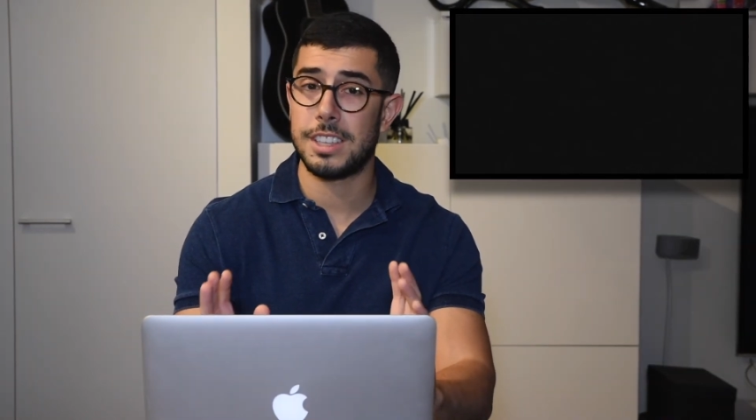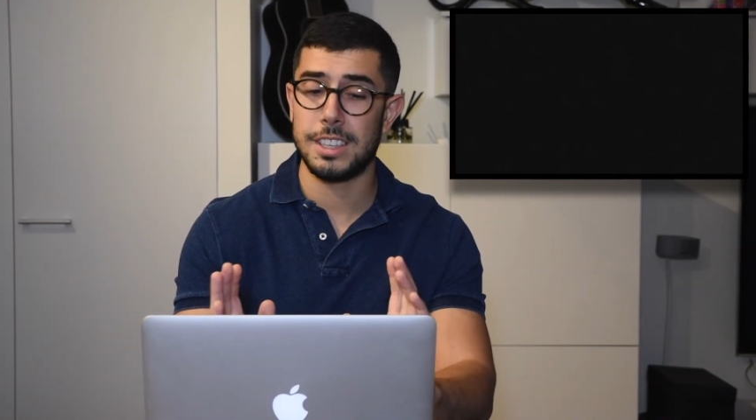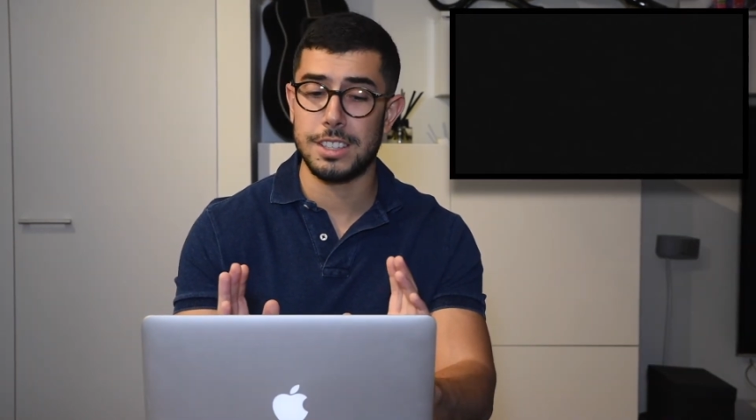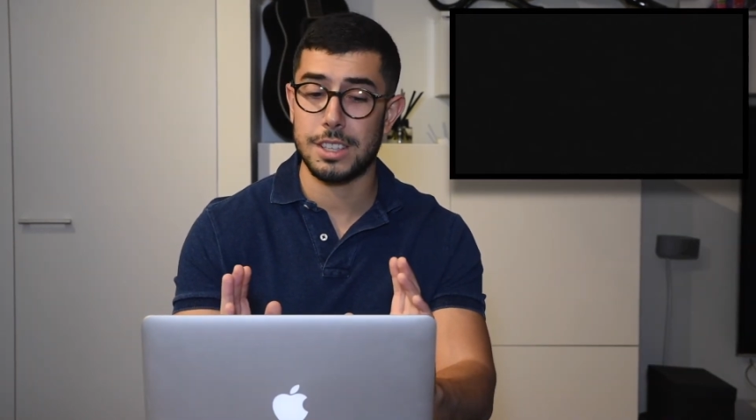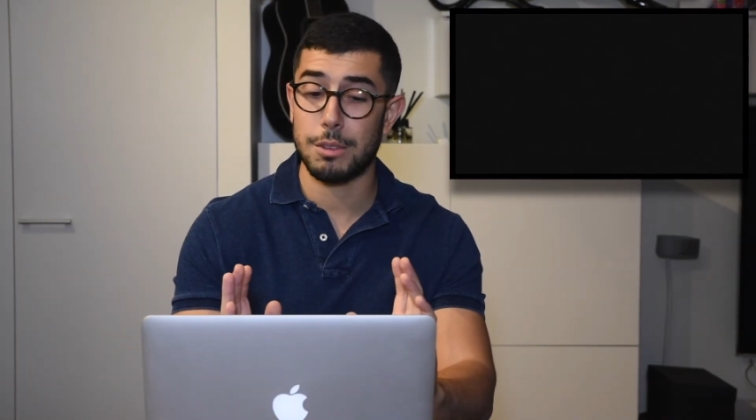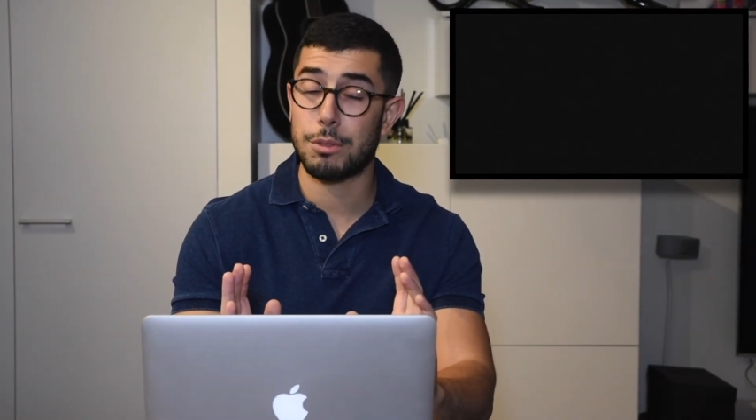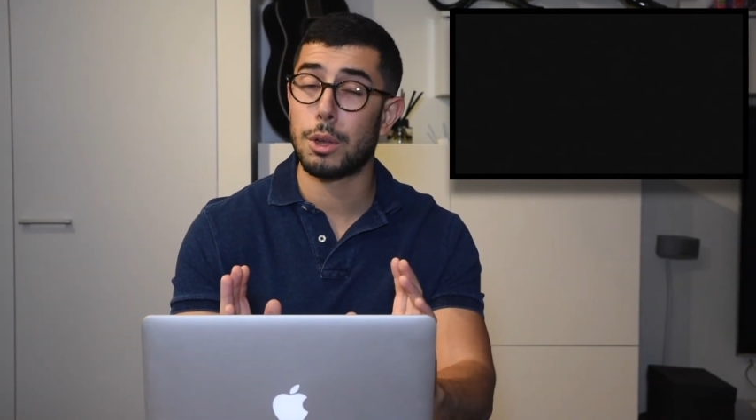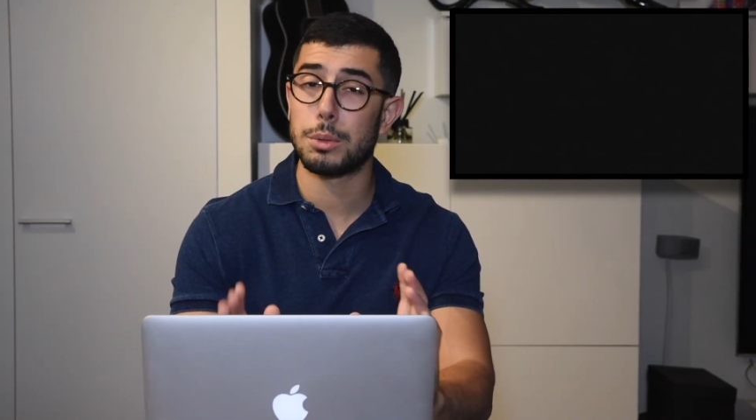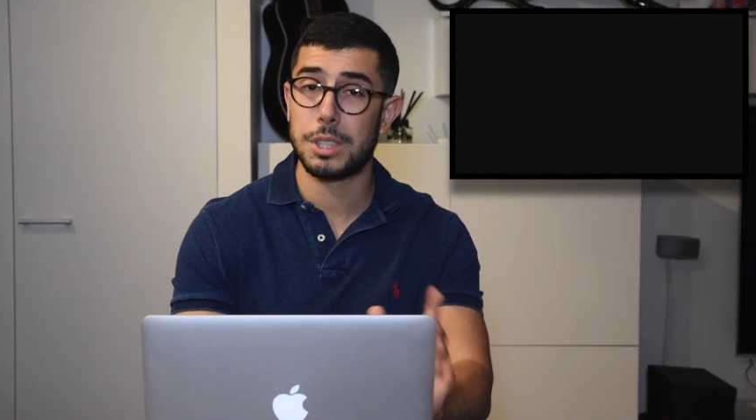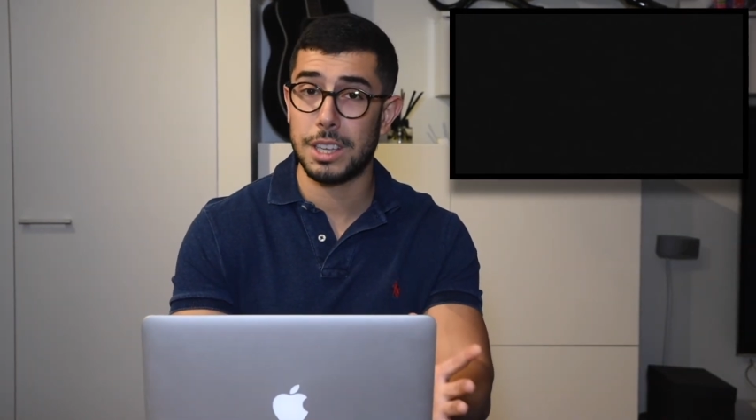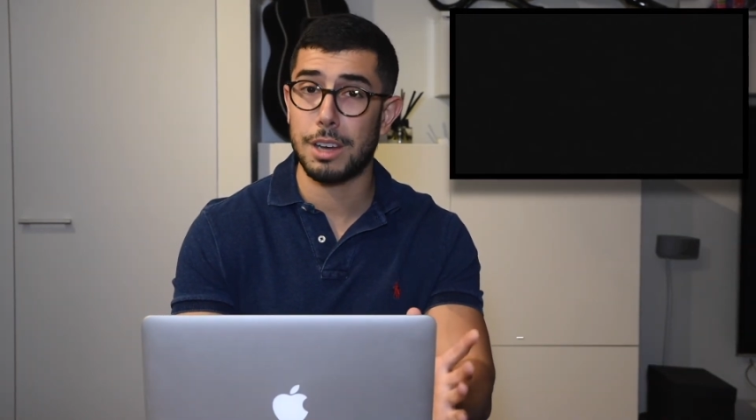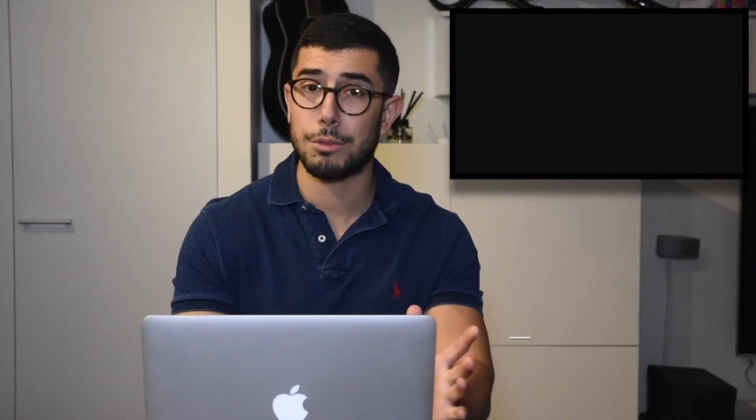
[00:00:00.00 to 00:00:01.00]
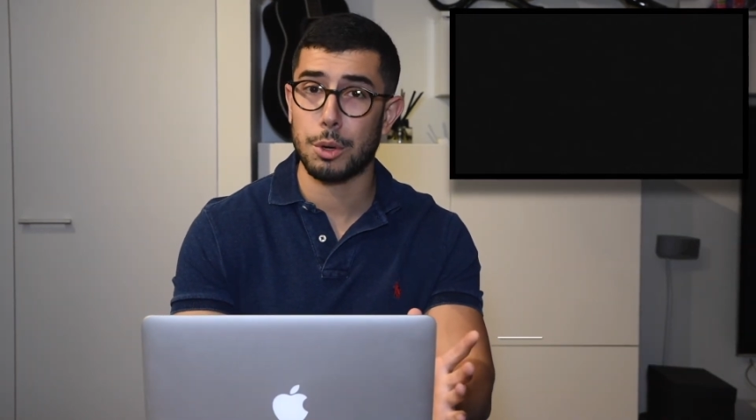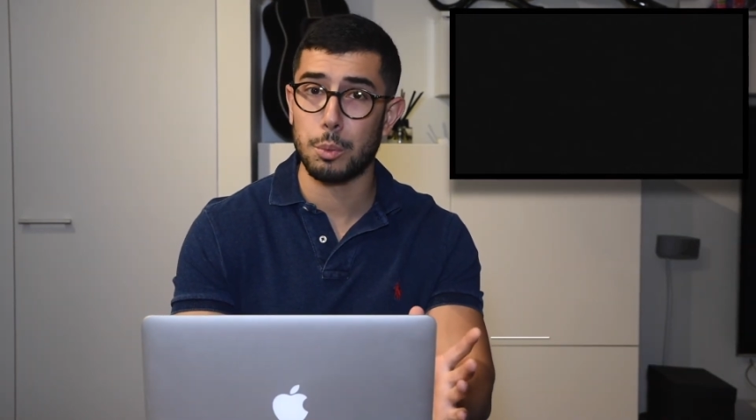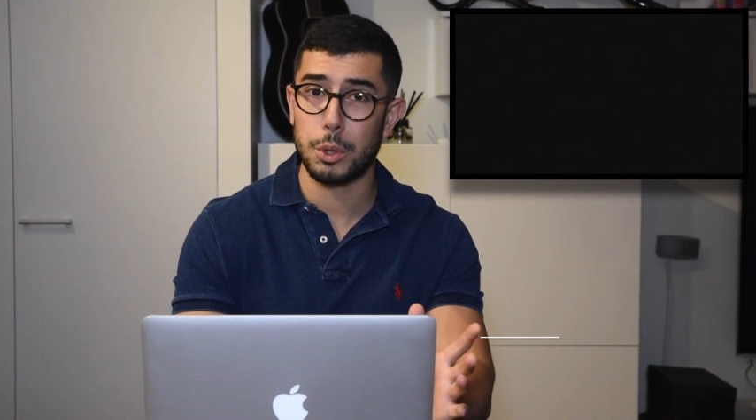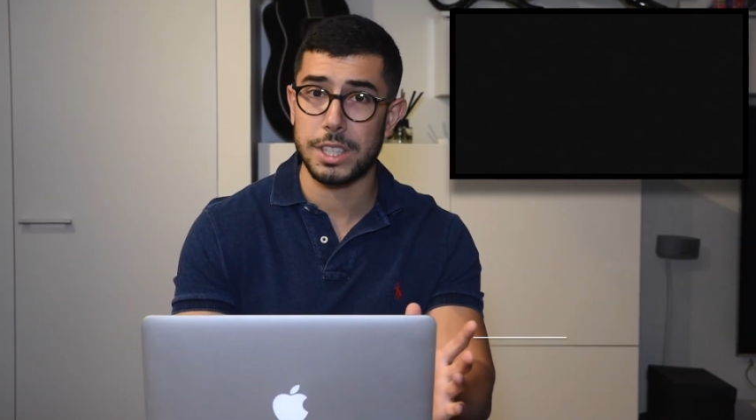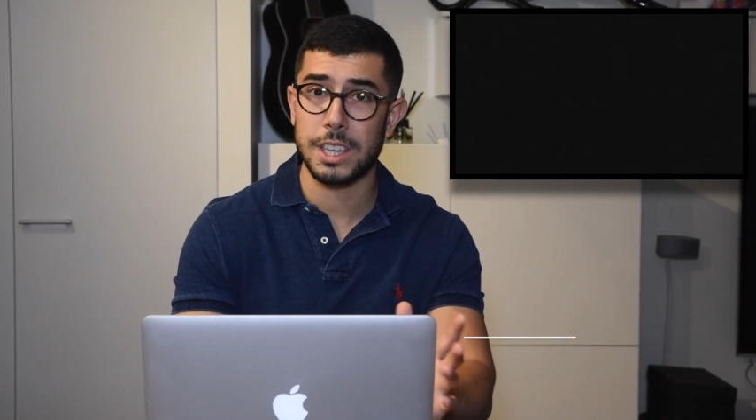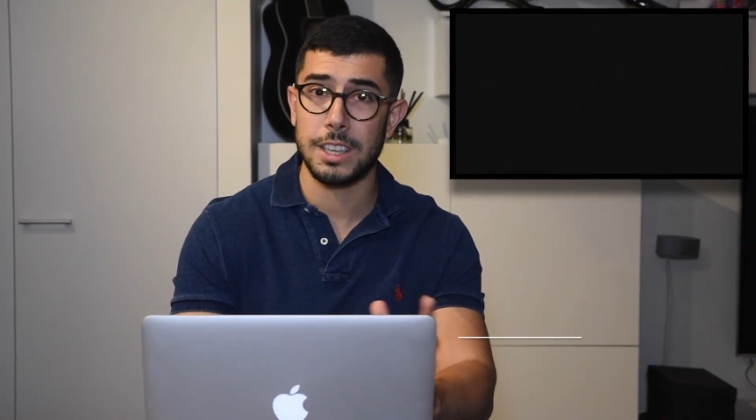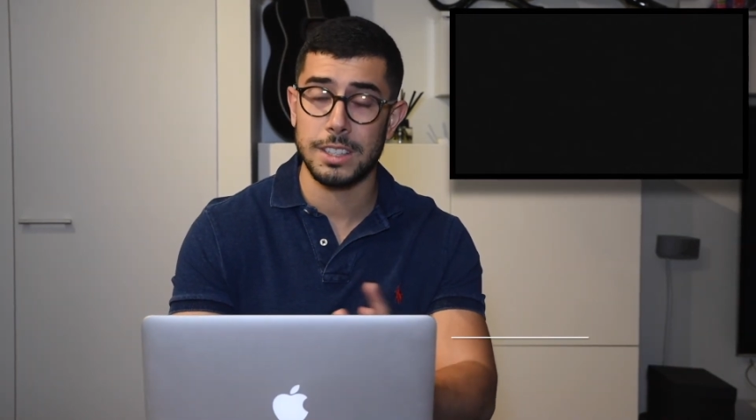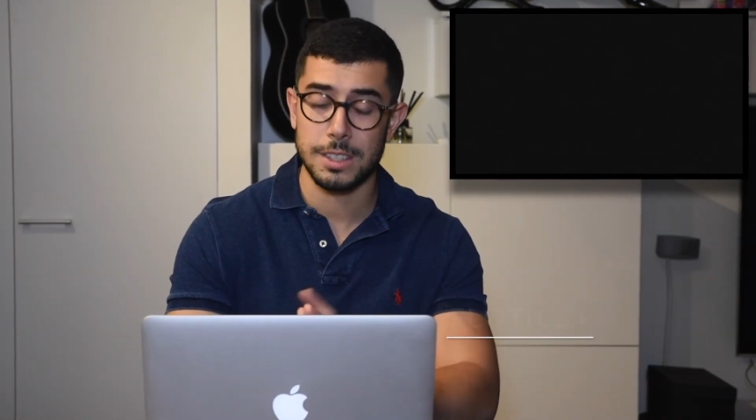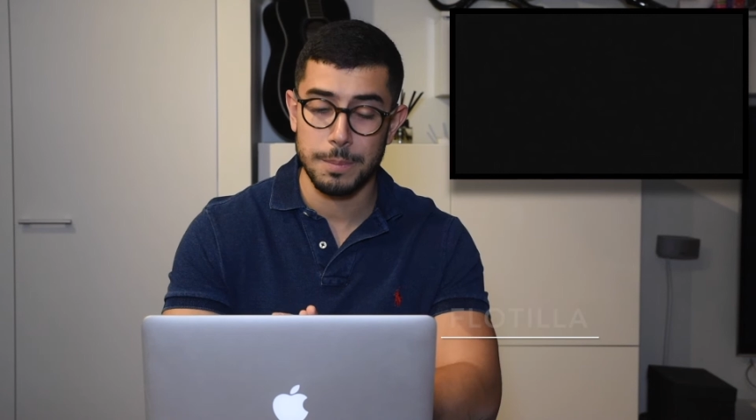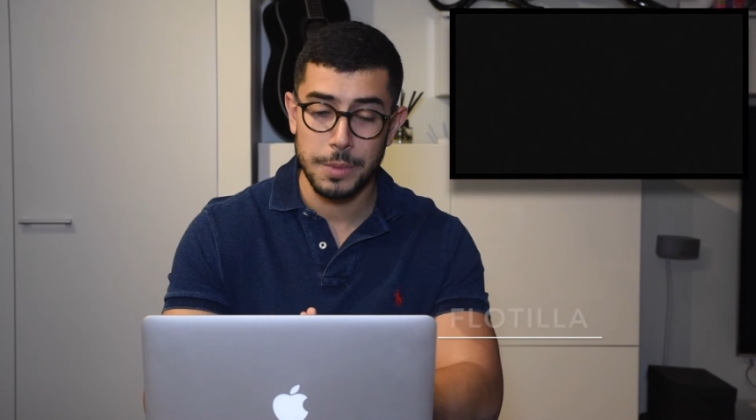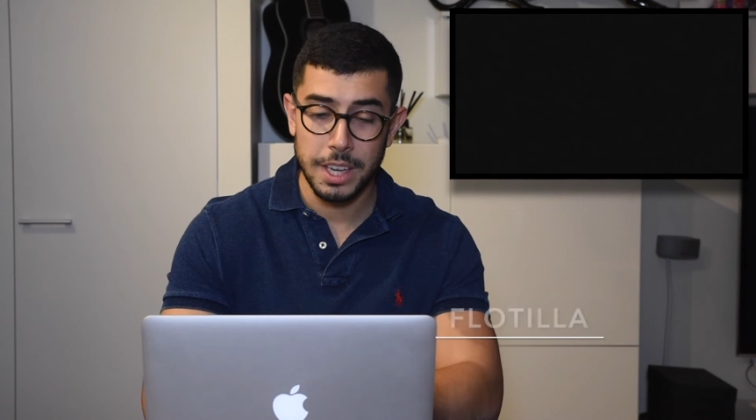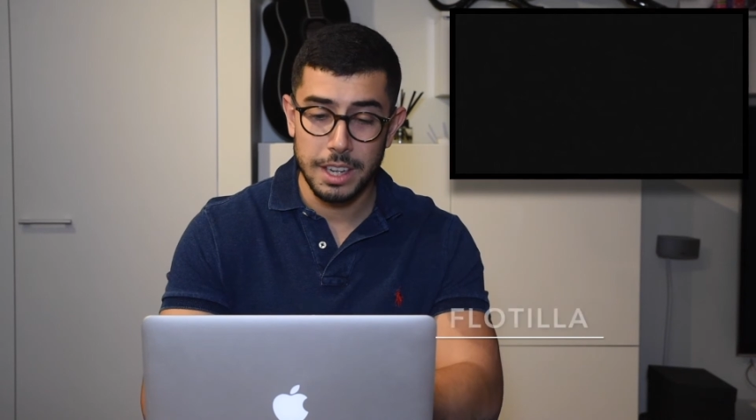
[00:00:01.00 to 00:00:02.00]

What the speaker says: is Flotilla from WIZKIDS.